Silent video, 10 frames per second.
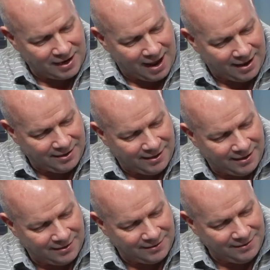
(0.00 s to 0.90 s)
add
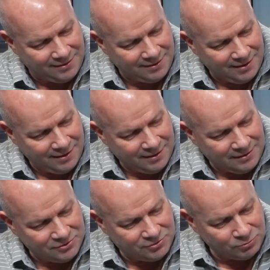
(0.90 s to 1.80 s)
in
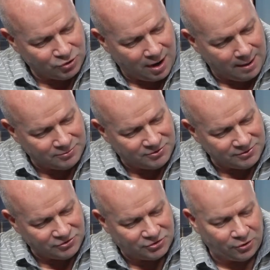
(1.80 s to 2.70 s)
some drops and
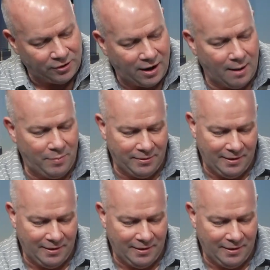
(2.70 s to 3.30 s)
stir it up.